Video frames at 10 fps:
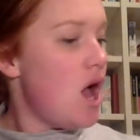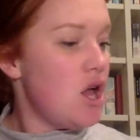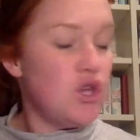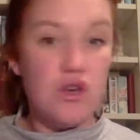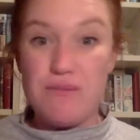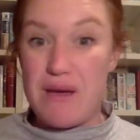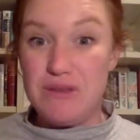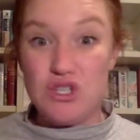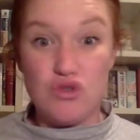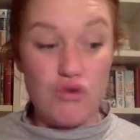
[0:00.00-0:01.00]
you can maybe
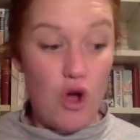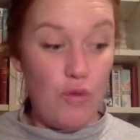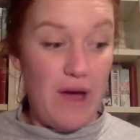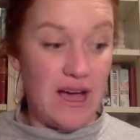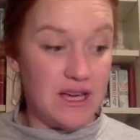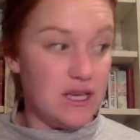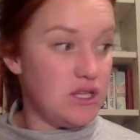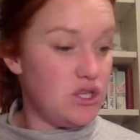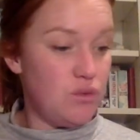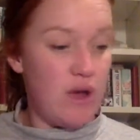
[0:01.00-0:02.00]
scroll back
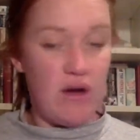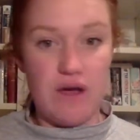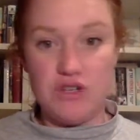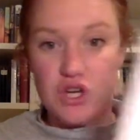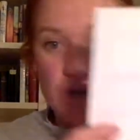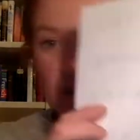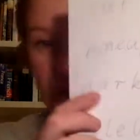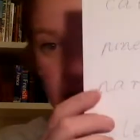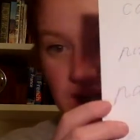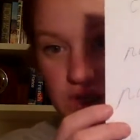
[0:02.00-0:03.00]
to where I've shown
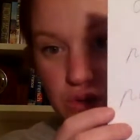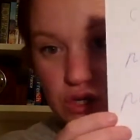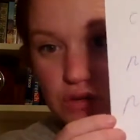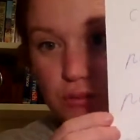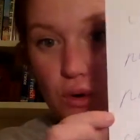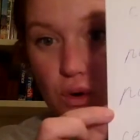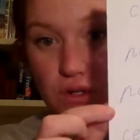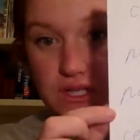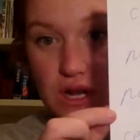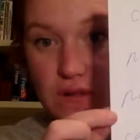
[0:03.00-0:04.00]
you this, or you can
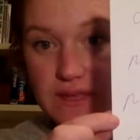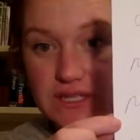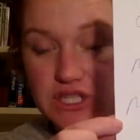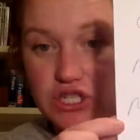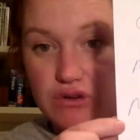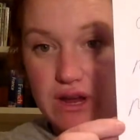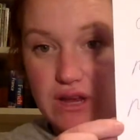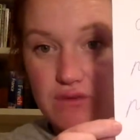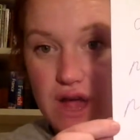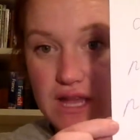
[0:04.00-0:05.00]
pause it on this
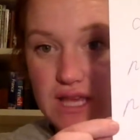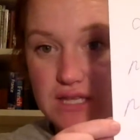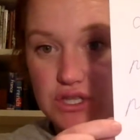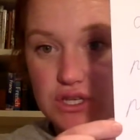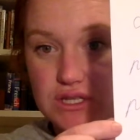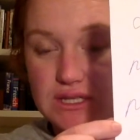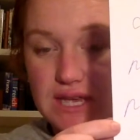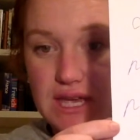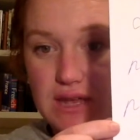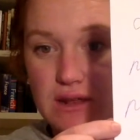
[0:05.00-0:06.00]
screen right here so you can
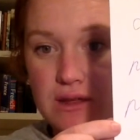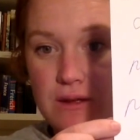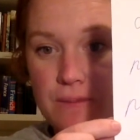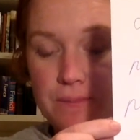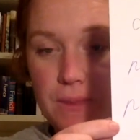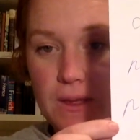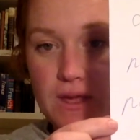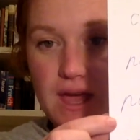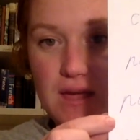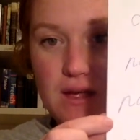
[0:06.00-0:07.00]
see it.
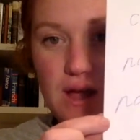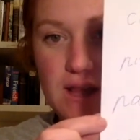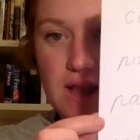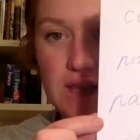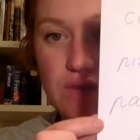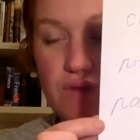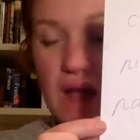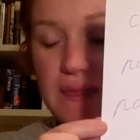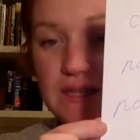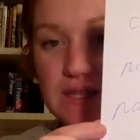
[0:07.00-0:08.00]
Okay, I'd like you to
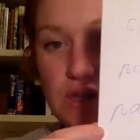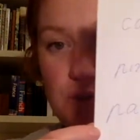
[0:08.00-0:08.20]
write these in your